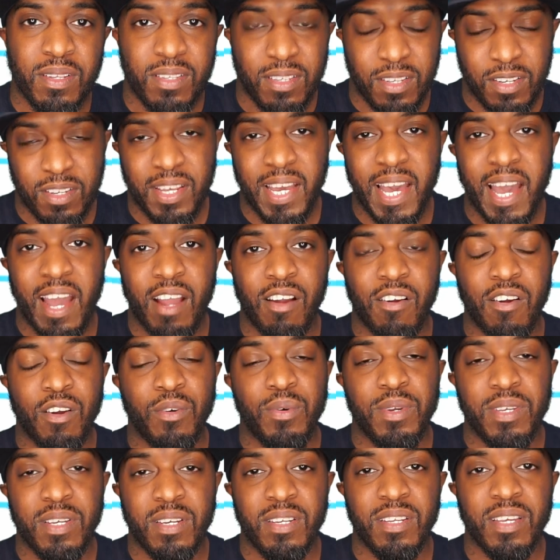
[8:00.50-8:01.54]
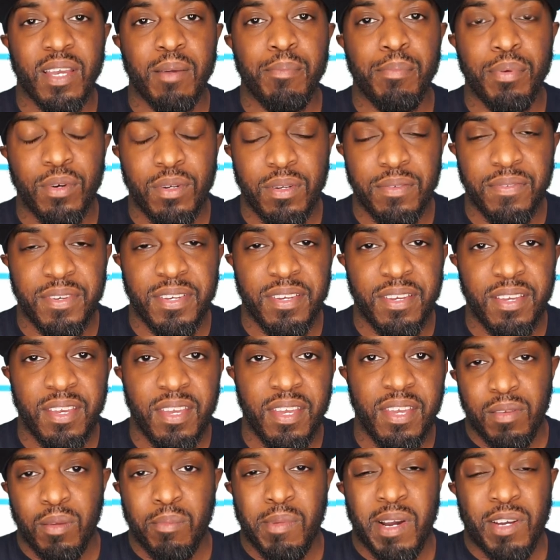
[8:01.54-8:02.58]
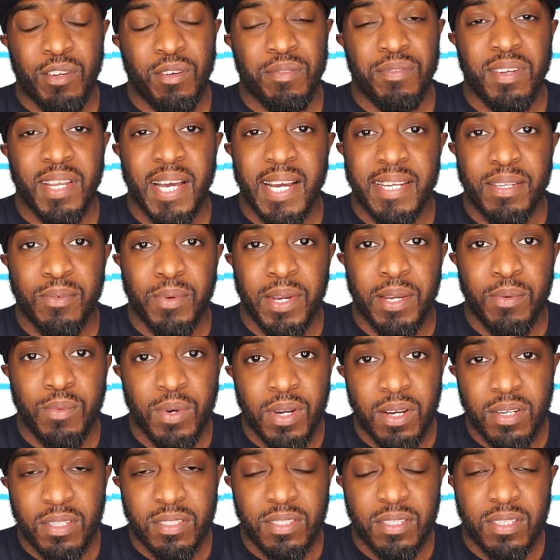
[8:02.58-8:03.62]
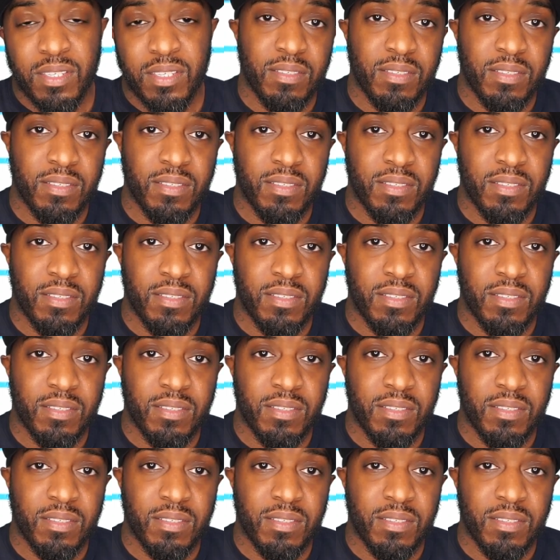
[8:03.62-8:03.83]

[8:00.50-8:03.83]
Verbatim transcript: you're going to outgrow it, you're going to get bored of it, you might not even like the way it works.